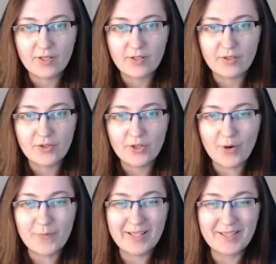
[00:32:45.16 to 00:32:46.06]
Show
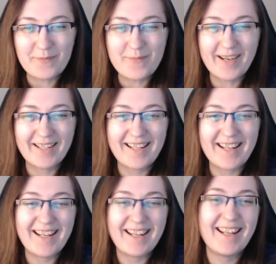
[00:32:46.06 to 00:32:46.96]
me the
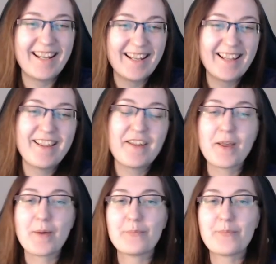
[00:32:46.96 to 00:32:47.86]
money.
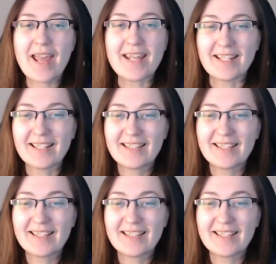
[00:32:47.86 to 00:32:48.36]
Pay.